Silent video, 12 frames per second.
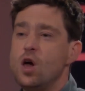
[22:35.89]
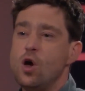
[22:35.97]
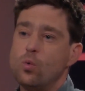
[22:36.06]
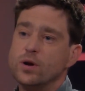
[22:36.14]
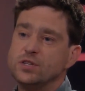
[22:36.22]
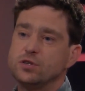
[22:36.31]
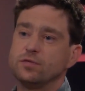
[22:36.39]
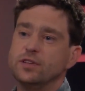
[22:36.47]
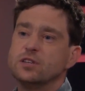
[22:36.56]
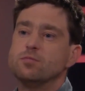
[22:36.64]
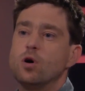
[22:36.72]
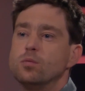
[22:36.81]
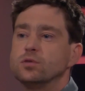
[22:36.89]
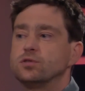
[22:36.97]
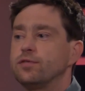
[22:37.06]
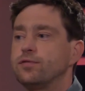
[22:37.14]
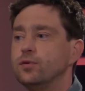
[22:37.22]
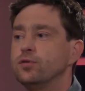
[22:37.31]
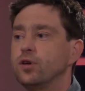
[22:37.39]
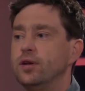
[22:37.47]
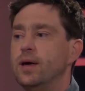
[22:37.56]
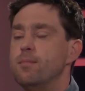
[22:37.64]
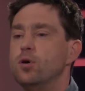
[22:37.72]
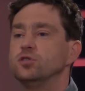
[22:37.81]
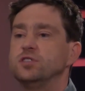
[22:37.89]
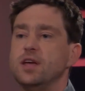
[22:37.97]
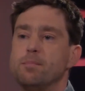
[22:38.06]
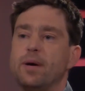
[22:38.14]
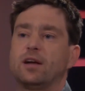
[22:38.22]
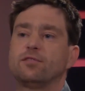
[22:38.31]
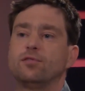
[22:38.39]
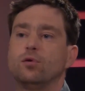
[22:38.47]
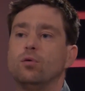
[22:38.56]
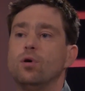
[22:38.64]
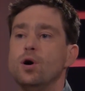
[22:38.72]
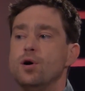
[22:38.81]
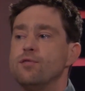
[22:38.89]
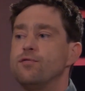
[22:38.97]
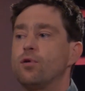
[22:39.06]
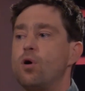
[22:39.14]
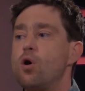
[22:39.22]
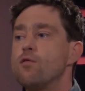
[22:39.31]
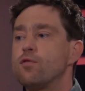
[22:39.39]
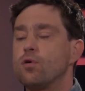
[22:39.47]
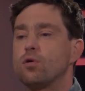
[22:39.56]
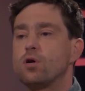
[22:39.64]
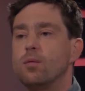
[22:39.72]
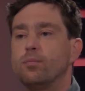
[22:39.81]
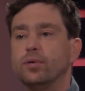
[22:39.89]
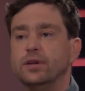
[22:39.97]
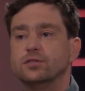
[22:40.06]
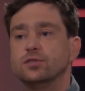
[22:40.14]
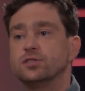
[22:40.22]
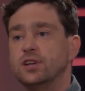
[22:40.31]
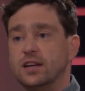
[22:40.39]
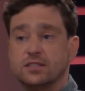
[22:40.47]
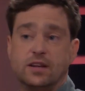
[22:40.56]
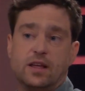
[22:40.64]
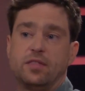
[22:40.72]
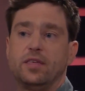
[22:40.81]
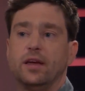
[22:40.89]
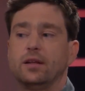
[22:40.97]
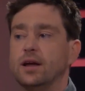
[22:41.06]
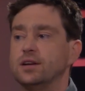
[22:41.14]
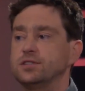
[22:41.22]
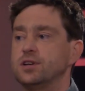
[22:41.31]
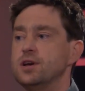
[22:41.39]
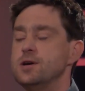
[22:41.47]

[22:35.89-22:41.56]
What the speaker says: which of these moments of truth are then most impactful for overall company success. And I think it's